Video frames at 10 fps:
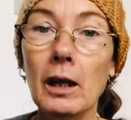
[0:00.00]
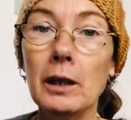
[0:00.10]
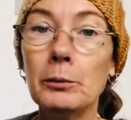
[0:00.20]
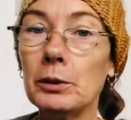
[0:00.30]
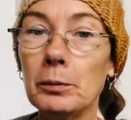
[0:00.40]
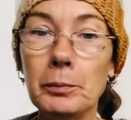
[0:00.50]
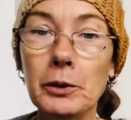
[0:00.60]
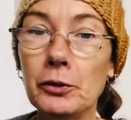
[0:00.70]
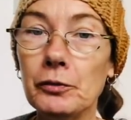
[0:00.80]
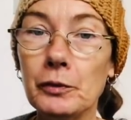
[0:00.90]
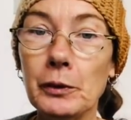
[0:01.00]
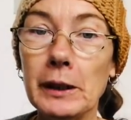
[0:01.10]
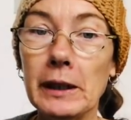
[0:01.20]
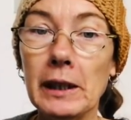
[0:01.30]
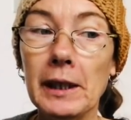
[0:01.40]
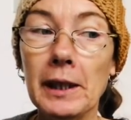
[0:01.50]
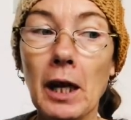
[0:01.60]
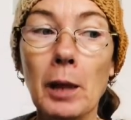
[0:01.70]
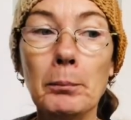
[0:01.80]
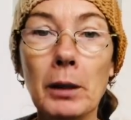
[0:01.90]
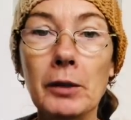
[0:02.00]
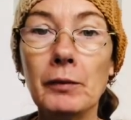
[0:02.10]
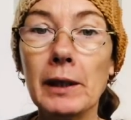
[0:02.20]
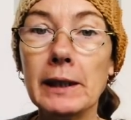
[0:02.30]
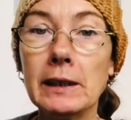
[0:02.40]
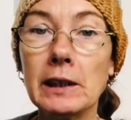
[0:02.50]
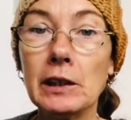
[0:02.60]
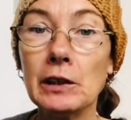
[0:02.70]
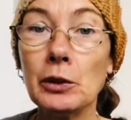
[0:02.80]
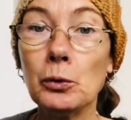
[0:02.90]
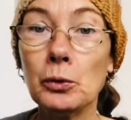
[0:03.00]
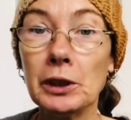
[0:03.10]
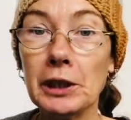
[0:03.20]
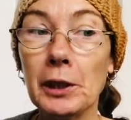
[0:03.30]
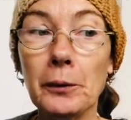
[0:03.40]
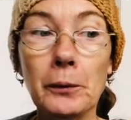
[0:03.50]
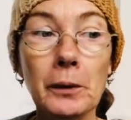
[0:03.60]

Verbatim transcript: It was a beautiful healing. I might release it as an audio,